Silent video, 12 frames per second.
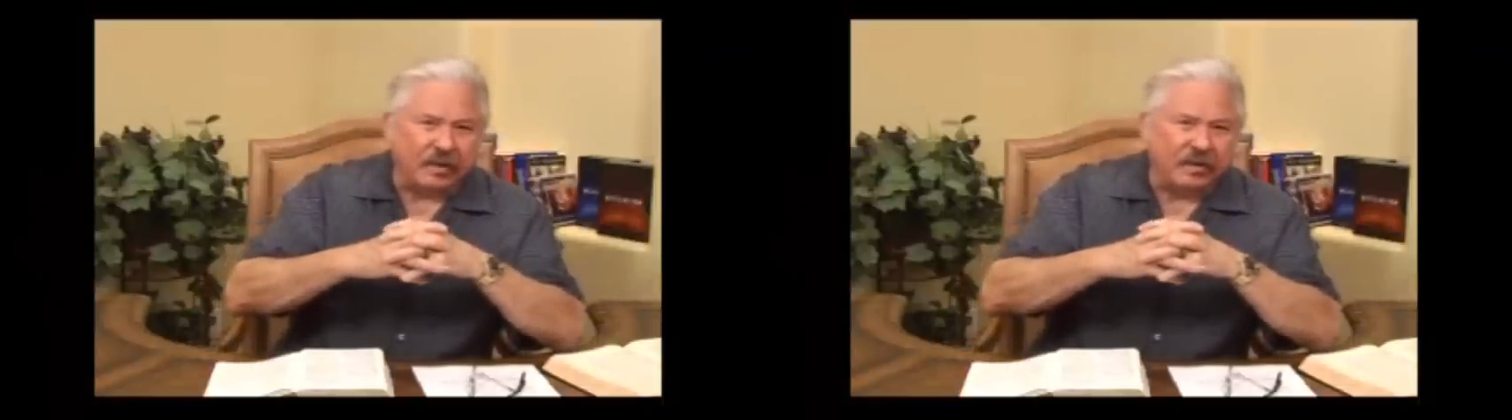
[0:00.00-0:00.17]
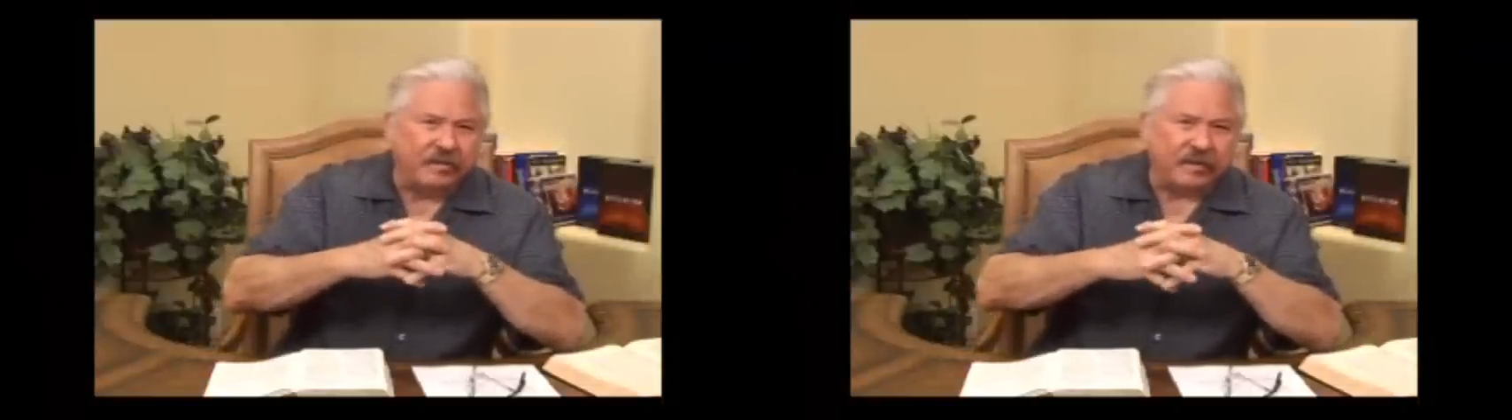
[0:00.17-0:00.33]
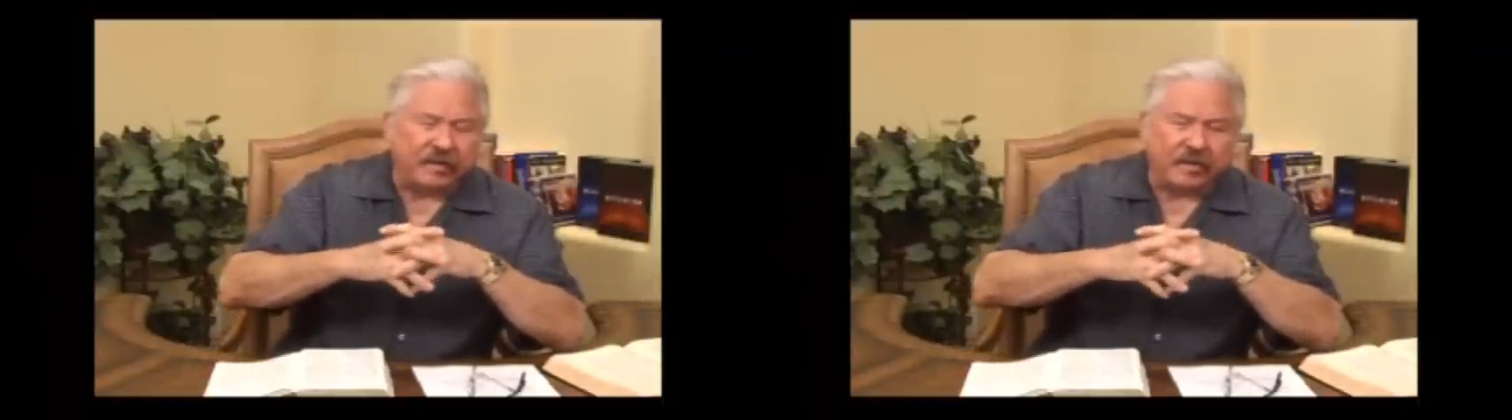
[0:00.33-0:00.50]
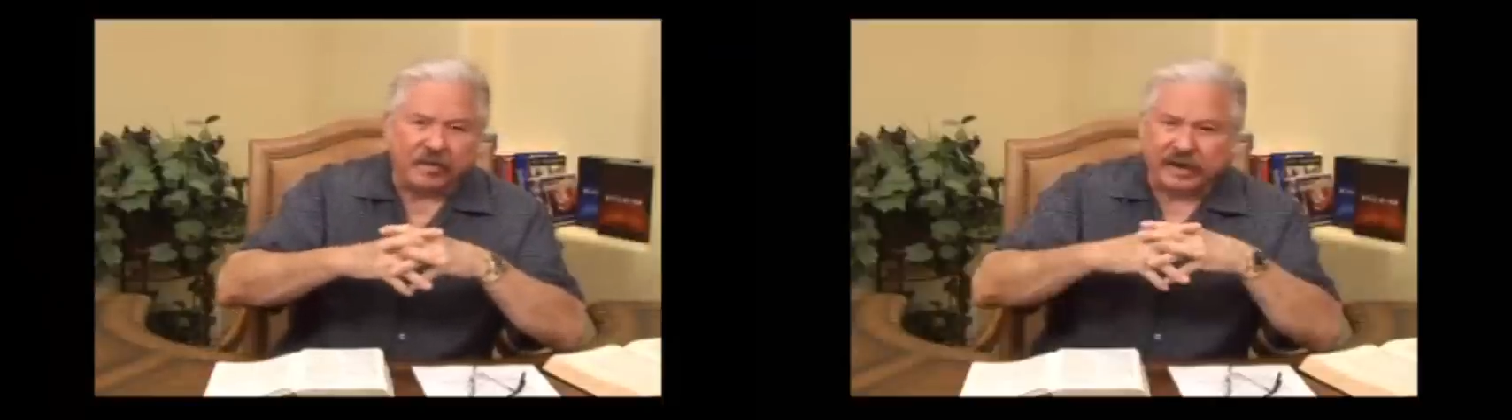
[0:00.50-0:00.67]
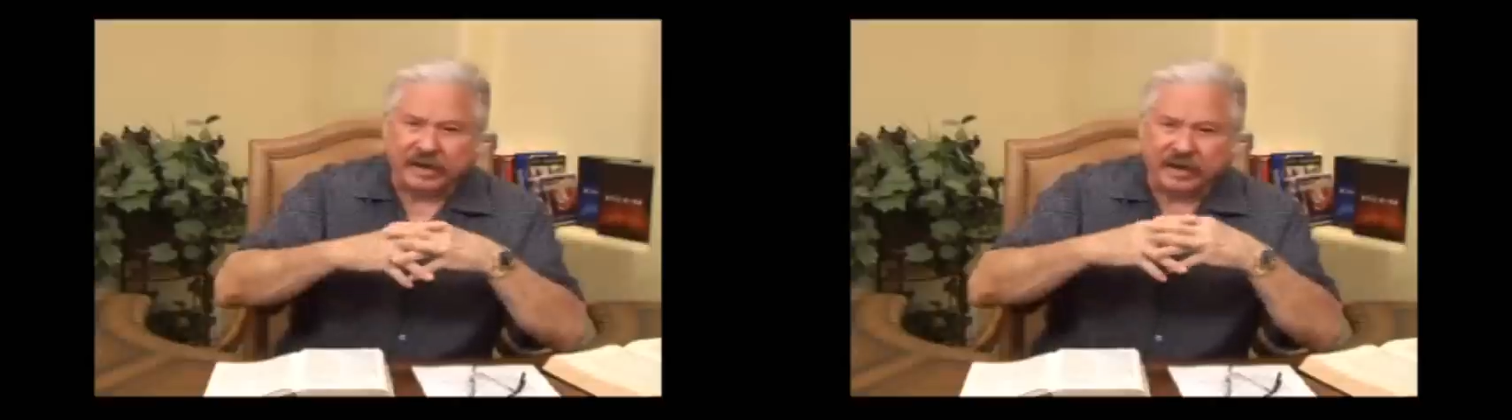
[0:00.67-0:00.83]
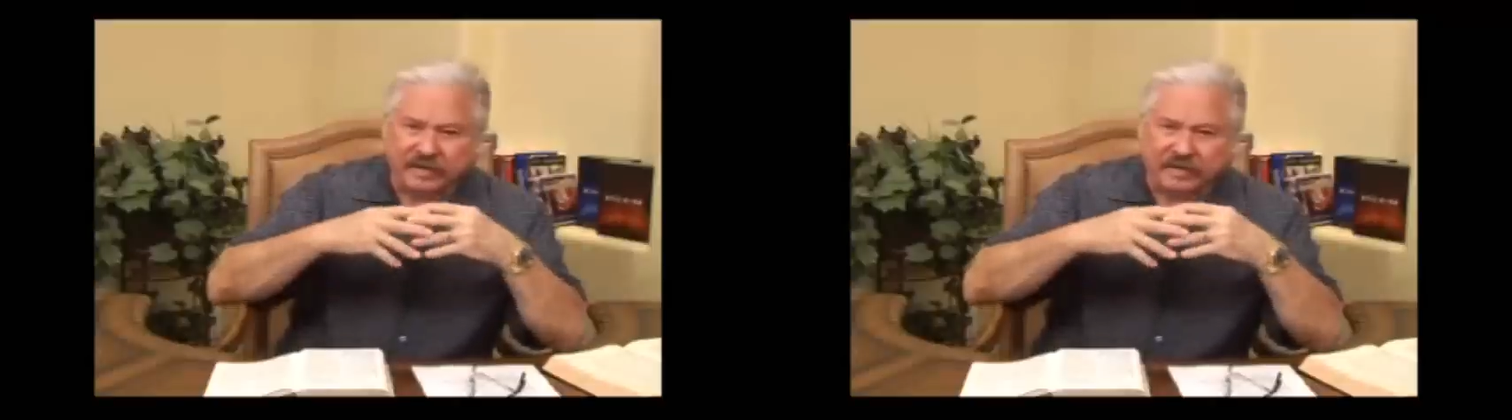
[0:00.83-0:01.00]

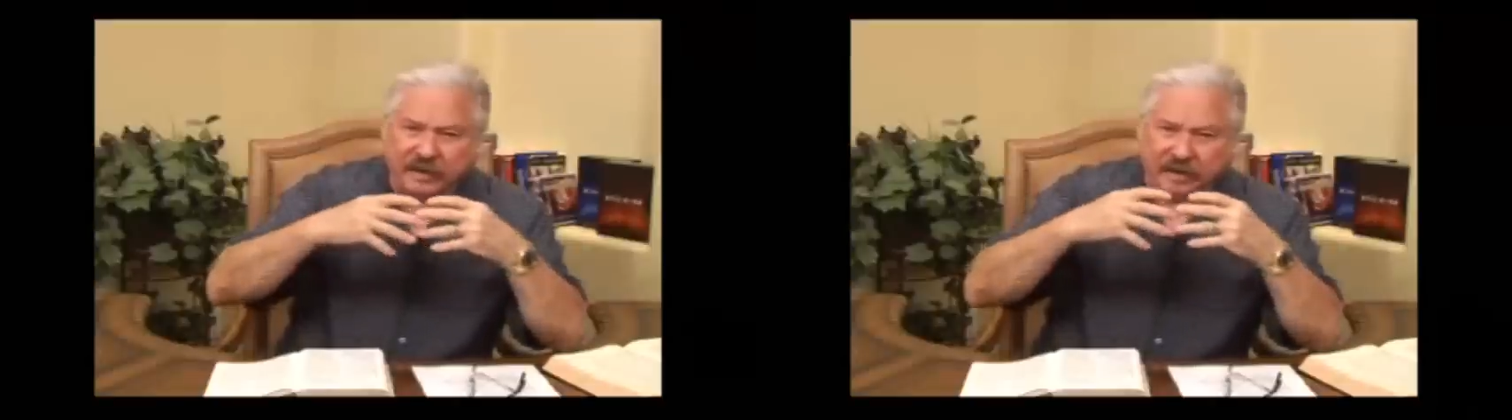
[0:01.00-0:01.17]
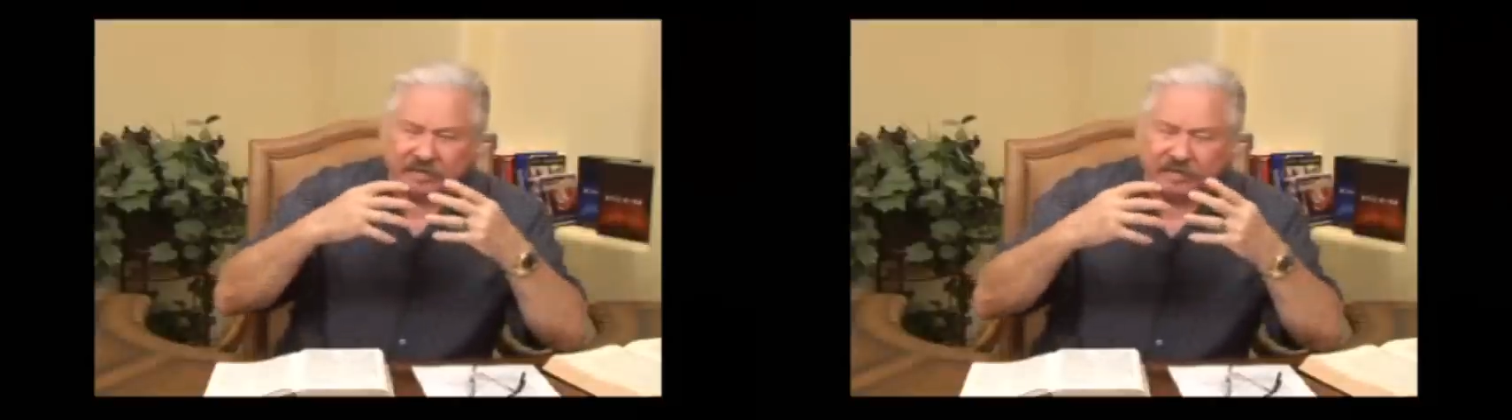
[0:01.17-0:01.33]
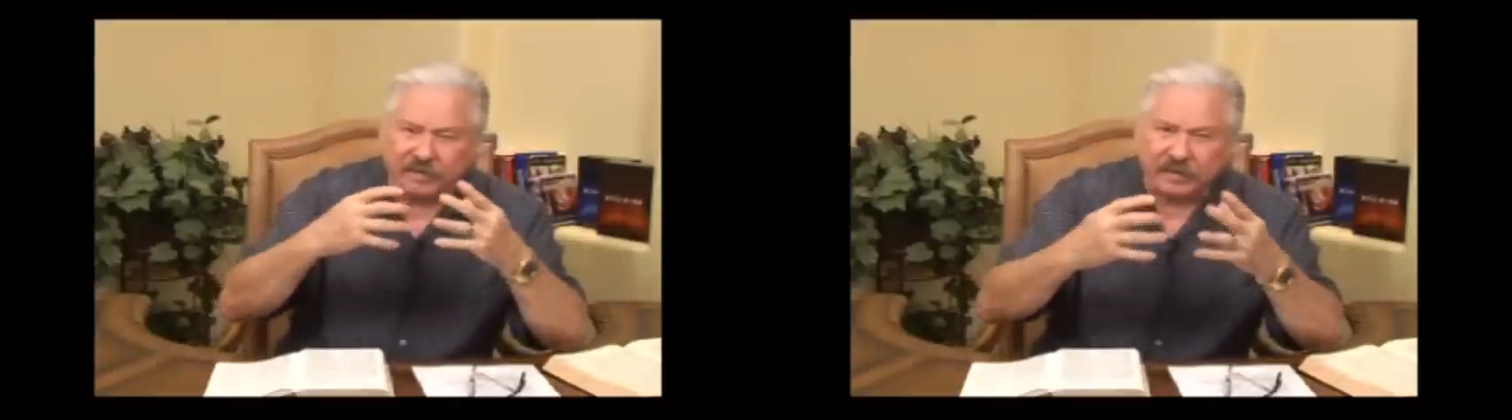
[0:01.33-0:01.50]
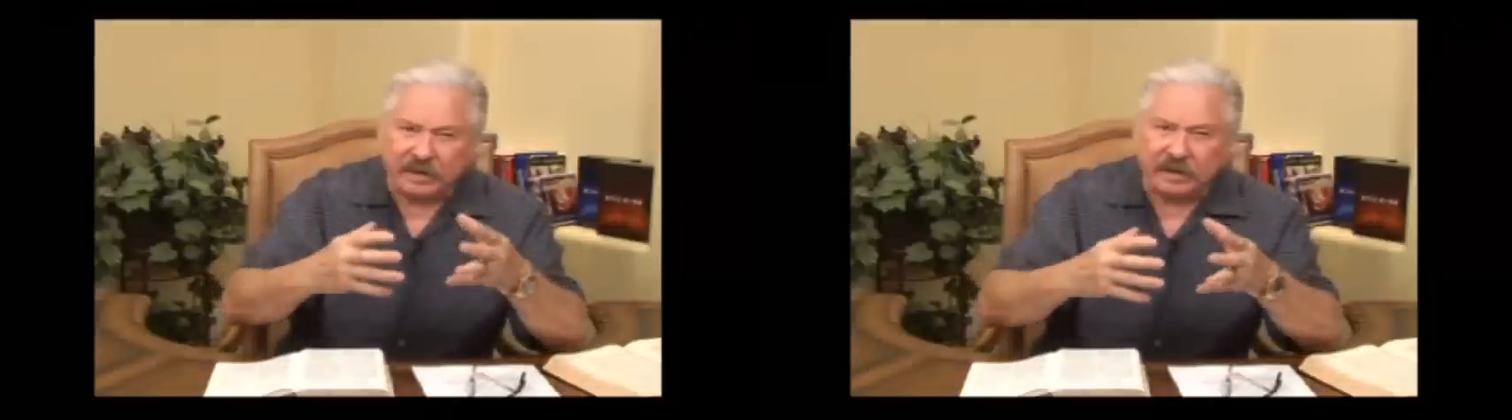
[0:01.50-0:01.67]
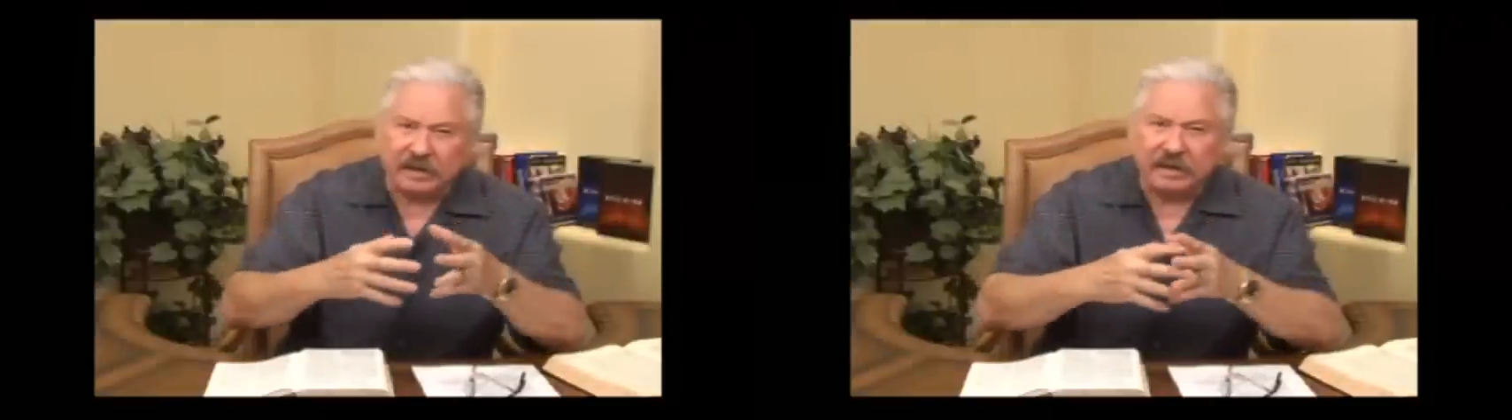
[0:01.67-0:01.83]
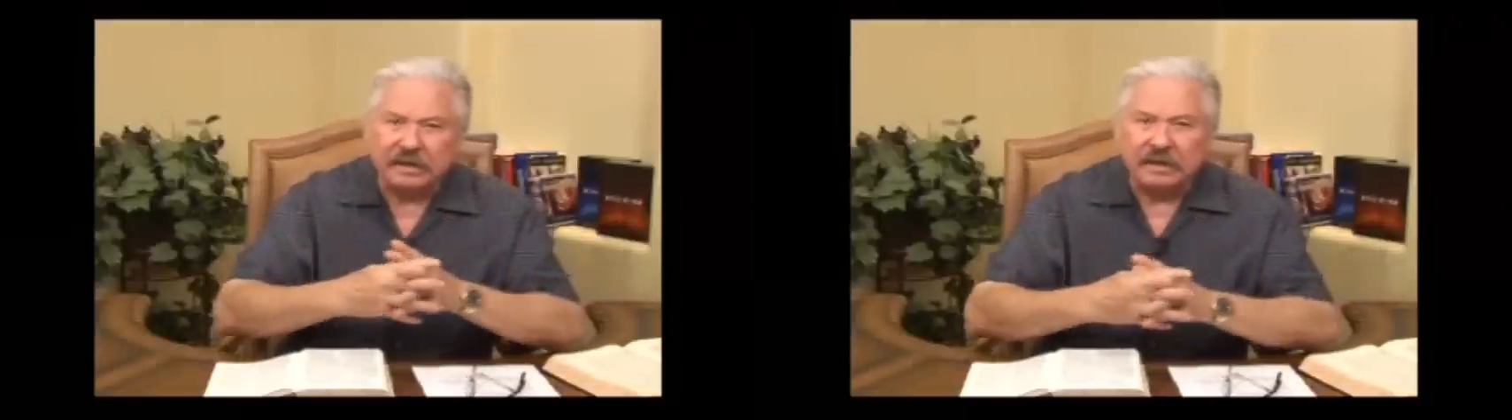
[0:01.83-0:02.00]
overwave of
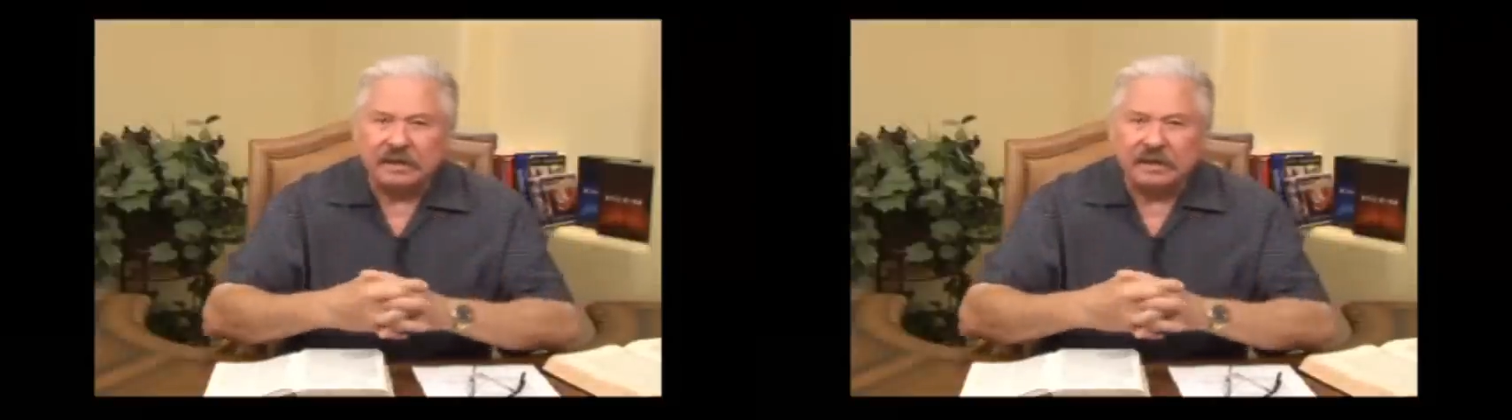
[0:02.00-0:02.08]
uh,